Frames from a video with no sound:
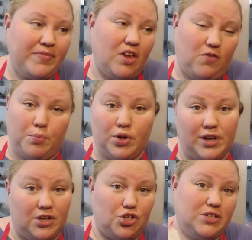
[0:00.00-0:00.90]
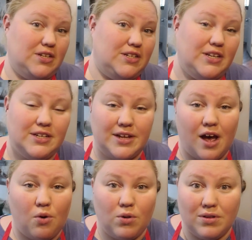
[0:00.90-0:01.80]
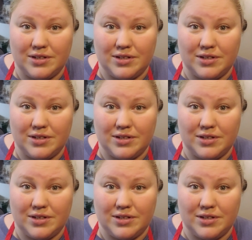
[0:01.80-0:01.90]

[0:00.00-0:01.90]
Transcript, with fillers: If you put it in just a tea towel,